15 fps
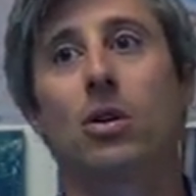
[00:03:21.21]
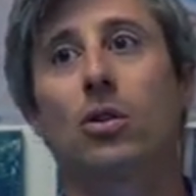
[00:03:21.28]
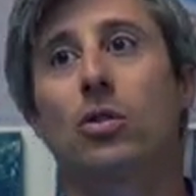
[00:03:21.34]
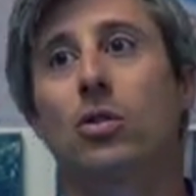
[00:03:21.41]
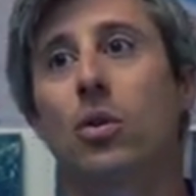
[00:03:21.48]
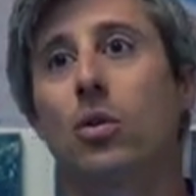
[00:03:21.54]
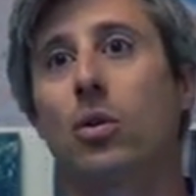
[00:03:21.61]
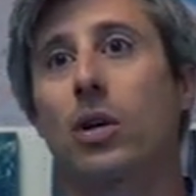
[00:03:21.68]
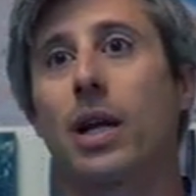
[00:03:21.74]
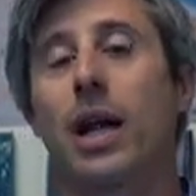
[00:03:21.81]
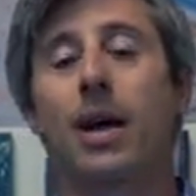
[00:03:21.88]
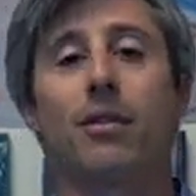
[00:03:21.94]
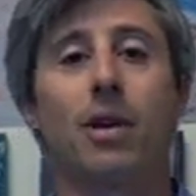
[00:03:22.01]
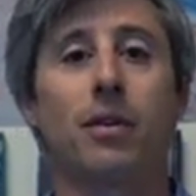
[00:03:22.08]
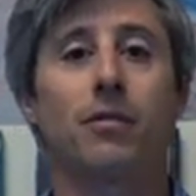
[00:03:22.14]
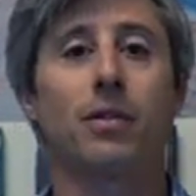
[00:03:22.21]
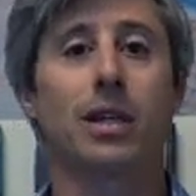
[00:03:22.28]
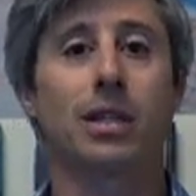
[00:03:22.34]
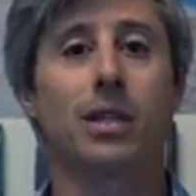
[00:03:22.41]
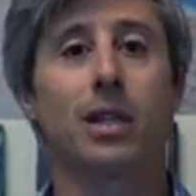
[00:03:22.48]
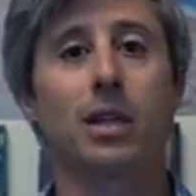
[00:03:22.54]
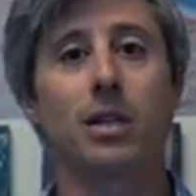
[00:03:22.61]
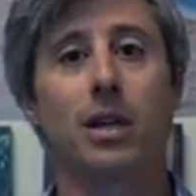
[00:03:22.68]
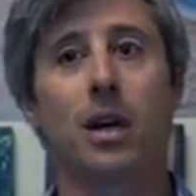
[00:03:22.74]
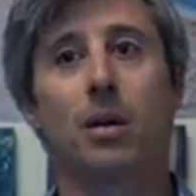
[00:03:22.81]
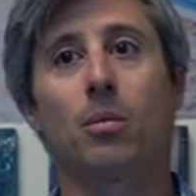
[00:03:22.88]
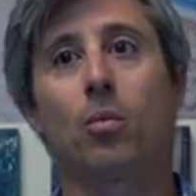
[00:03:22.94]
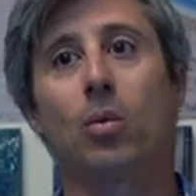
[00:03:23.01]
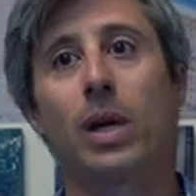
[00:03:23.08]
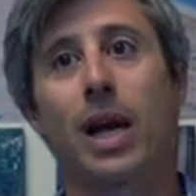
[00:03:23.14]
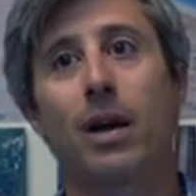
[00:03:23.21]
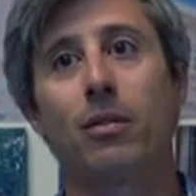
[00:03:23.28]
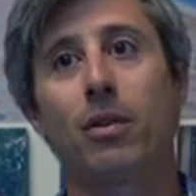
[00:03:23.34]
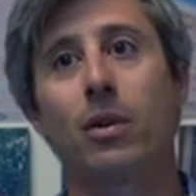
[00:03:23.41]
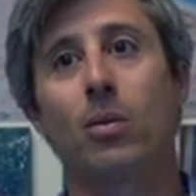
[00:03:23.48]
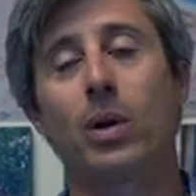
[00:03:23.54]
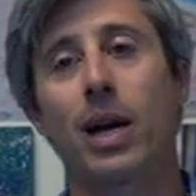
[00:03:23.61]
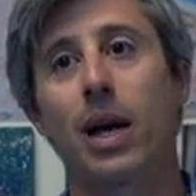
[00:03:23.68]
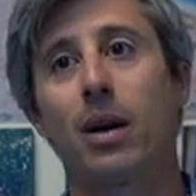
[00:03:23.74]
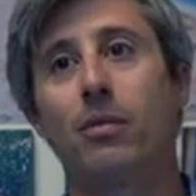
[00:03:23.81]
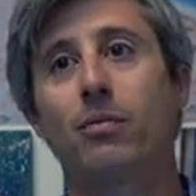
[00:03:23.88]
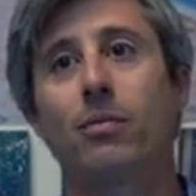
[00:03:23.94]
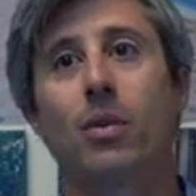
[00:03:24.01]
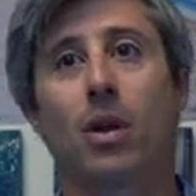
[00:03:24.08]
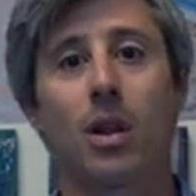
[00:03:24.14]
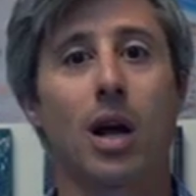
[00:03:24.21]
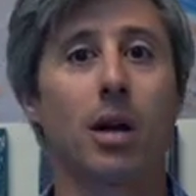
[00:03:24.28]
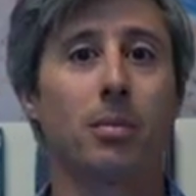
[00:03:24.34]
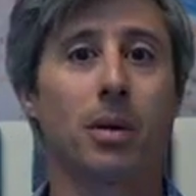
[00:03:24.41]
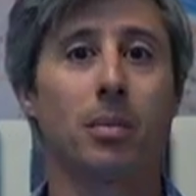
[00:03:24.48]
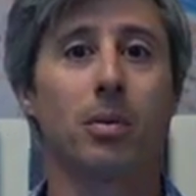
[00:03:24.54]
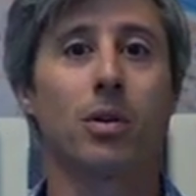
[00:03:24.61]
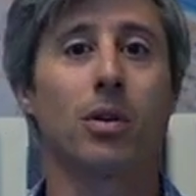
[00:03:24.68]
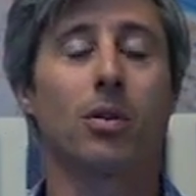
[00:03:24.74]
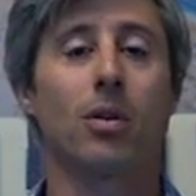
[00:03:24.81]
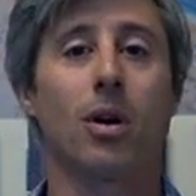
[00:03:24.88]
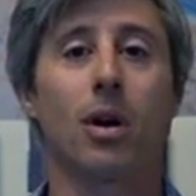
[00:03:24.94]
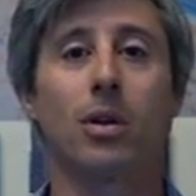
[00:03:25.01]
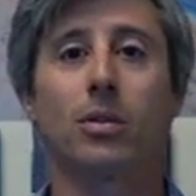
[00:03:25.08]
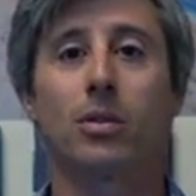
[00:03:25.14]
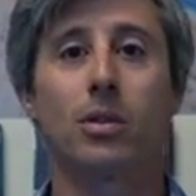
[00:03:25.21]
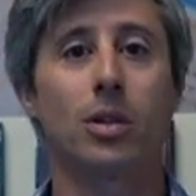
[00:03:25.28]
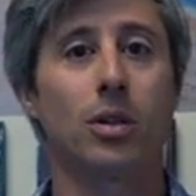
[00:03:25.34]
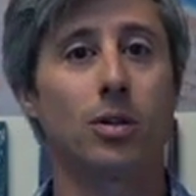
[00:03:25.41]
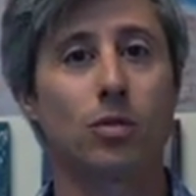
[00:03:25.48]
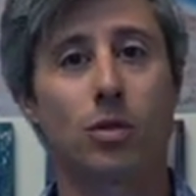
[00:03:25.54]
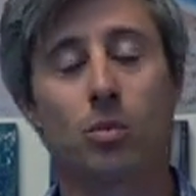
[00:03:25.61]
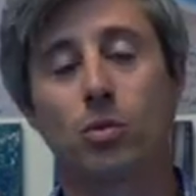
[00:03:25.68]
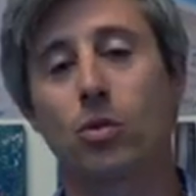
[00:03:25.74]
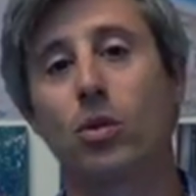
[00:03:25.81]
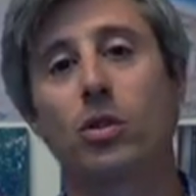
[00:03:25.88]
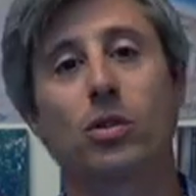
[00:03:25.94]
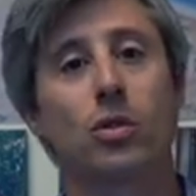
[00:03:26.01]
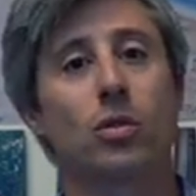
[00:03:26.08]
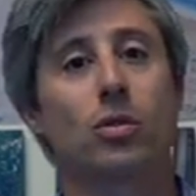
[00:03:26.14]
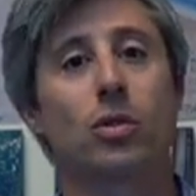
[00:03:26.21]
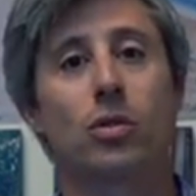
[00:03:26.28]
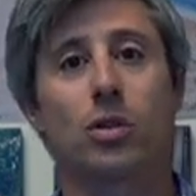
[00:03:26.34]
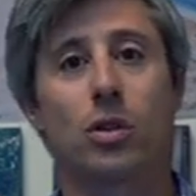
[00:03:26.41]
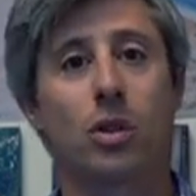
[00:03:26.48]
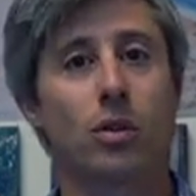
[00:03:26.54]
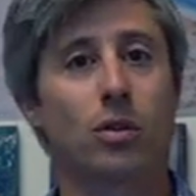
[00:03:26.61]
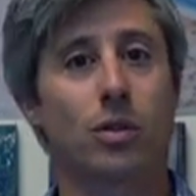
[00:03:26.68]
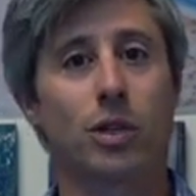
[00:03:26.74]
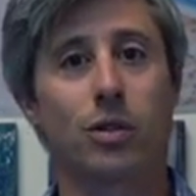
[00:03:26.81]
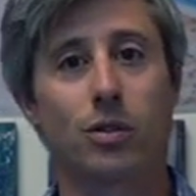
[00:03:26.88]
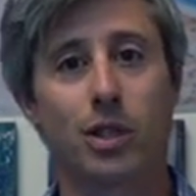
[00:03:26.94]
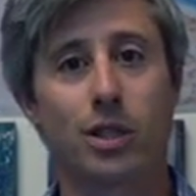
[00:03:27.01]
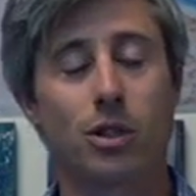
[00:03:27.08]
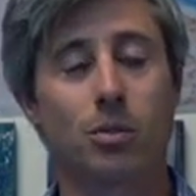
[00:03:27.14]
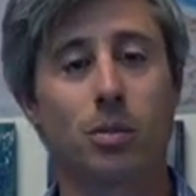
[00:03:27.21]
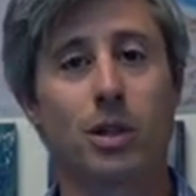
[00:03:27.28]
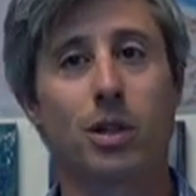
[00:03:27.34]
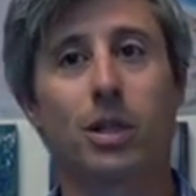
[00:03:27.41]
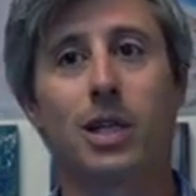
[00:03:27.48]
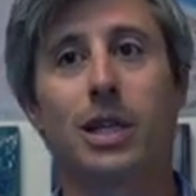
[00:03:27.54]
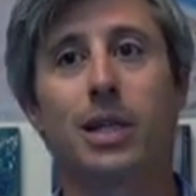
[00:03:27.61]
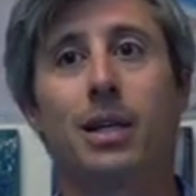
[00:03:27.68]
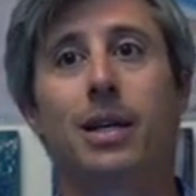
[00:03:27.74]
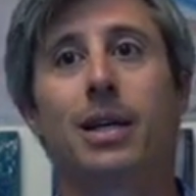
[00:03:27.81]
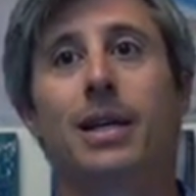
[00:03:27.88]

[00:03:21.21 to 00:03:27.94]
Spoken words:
So they're going to have that fixed income. We have a lot of people that are on some sort of Social Security or disability,